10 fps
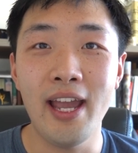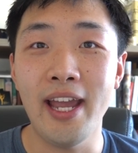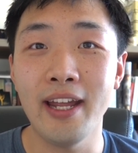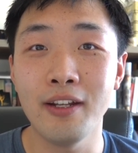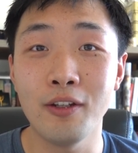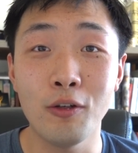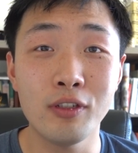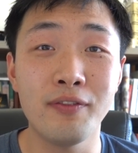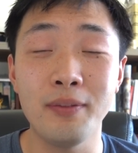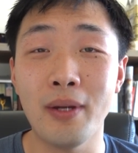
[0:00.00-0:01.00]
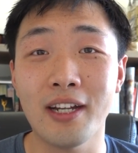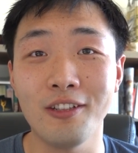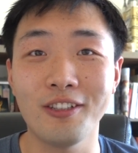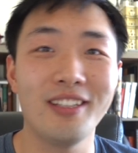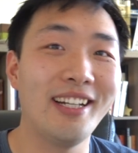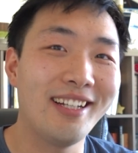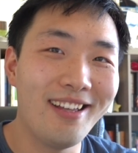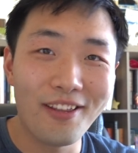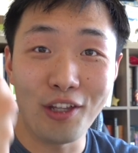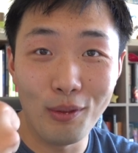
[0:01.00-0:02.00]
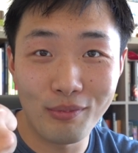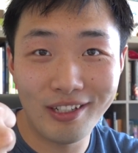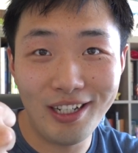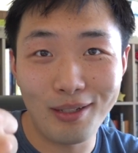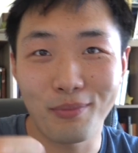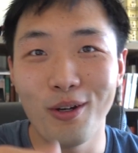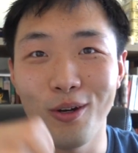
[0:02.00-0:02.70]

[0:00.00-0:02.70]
And those feedback look like thumbs up,